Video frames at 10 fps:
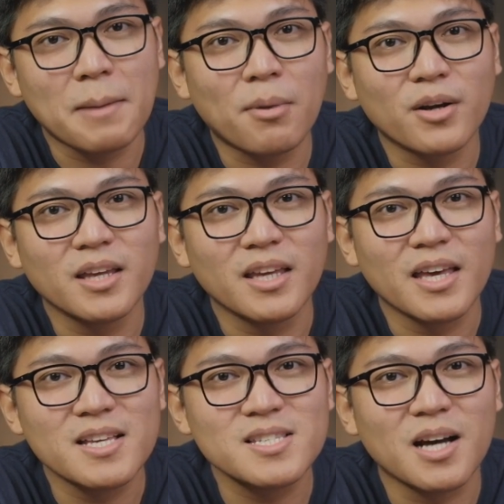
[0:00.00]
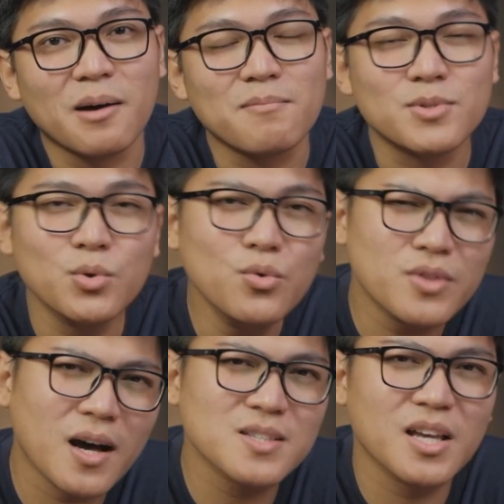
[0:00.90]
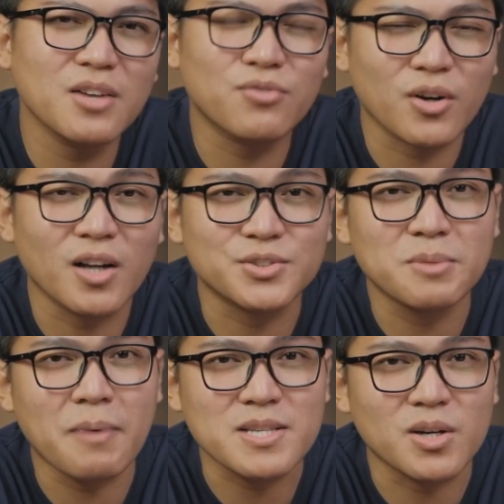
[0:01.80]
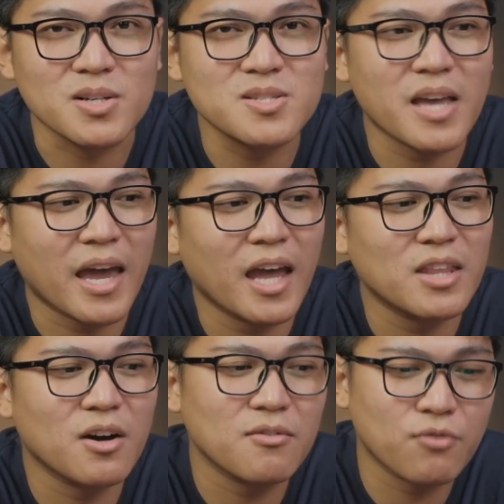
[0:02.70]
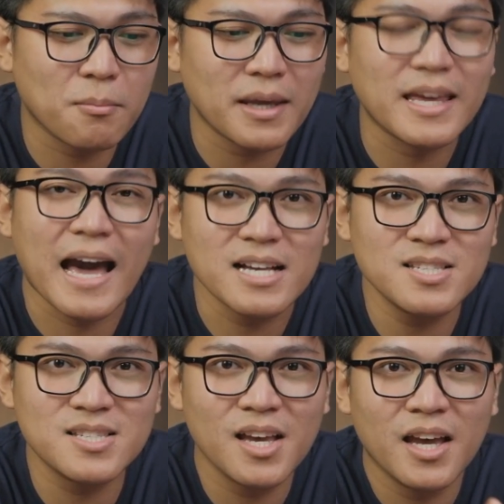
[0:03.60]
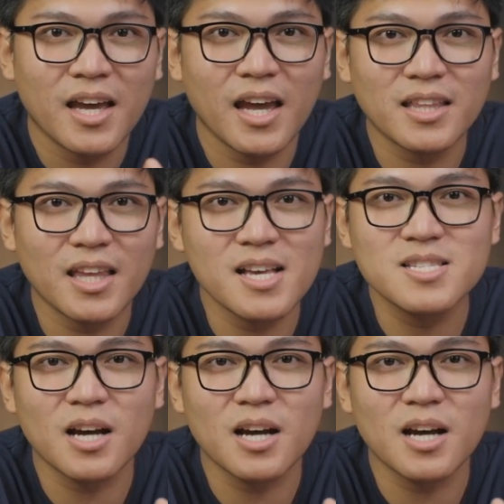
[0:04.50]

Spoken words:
parking is 2,400 pesos, and for my gas, it is